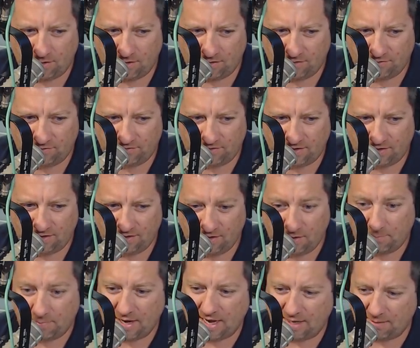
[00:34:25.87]
of
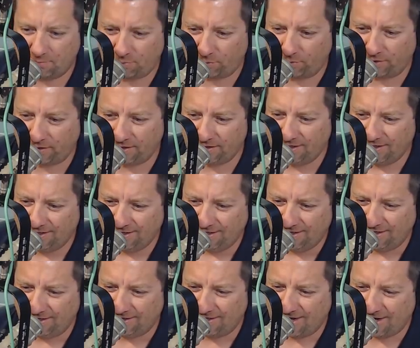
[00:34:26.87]
the bad boy
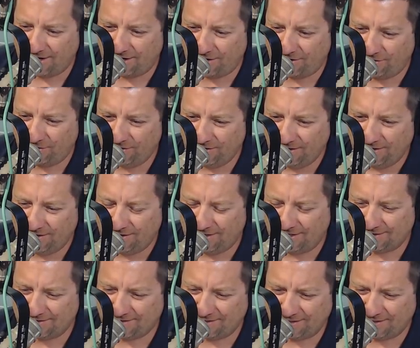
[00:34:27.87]
and how
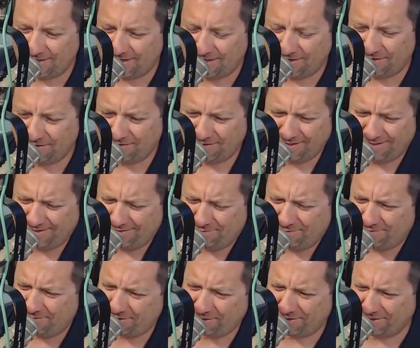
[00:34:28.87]
that's like kind of like
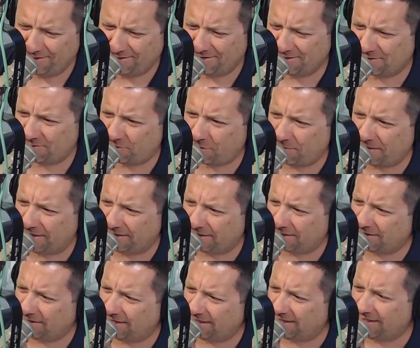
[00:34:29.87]
turned into this romantic
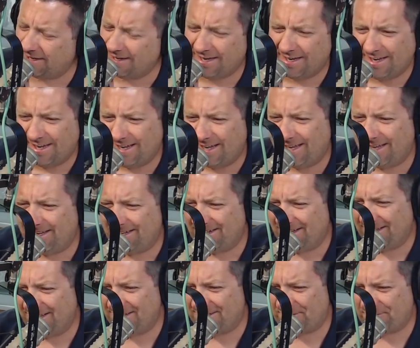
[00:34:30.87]
thing.
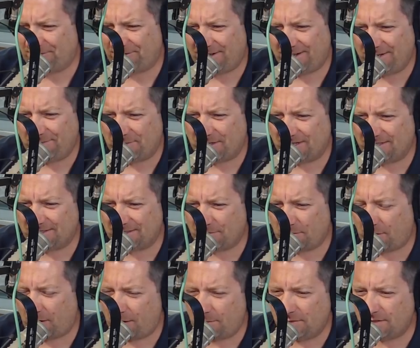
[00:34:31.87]
It's funny because the
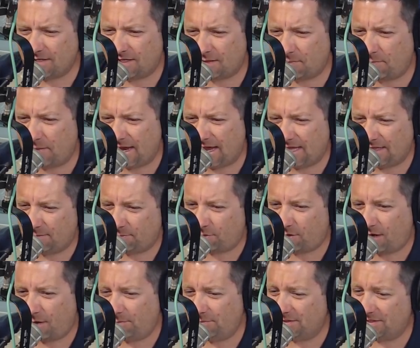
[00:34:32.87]
problem is not the bad. The
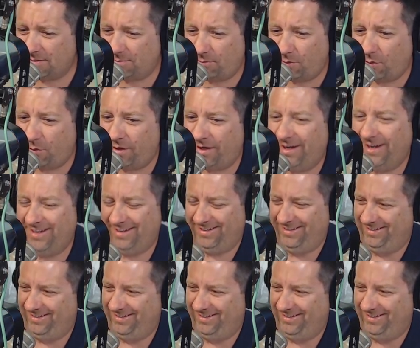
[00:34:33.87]
problem is the boy.